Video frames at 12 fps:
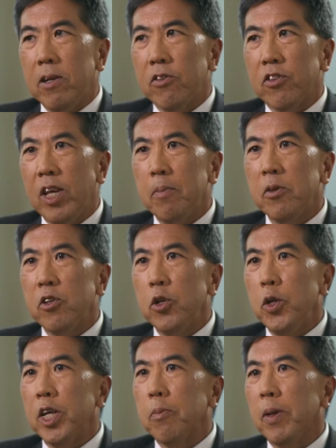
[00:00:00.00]
Saba is a
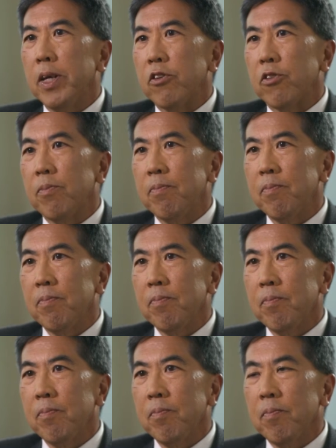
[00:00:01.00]
unique place.
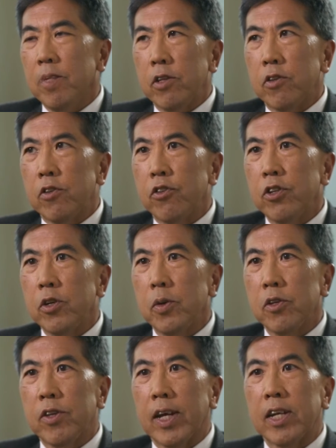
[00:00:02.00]
It's a
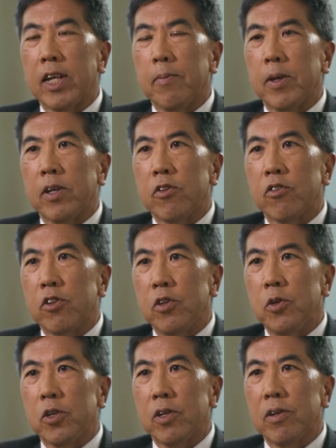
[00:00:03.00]
serious academic
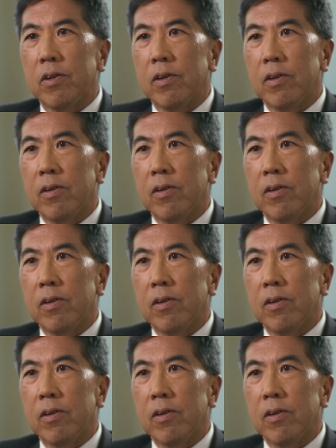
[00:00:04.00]
institution.